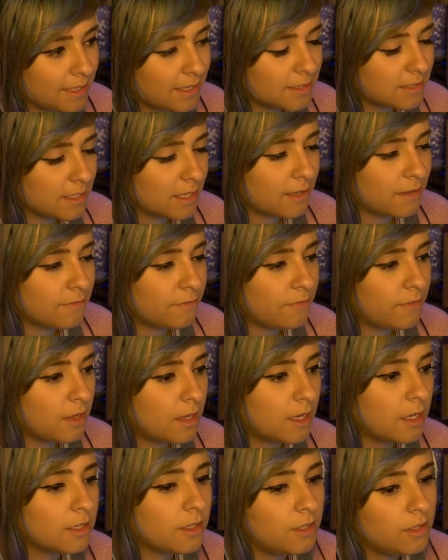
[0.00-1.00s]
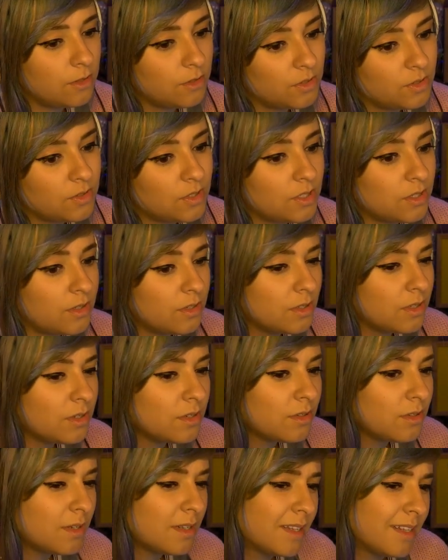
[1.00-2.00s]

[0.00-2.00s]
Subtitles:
It's like, fuck you, dude.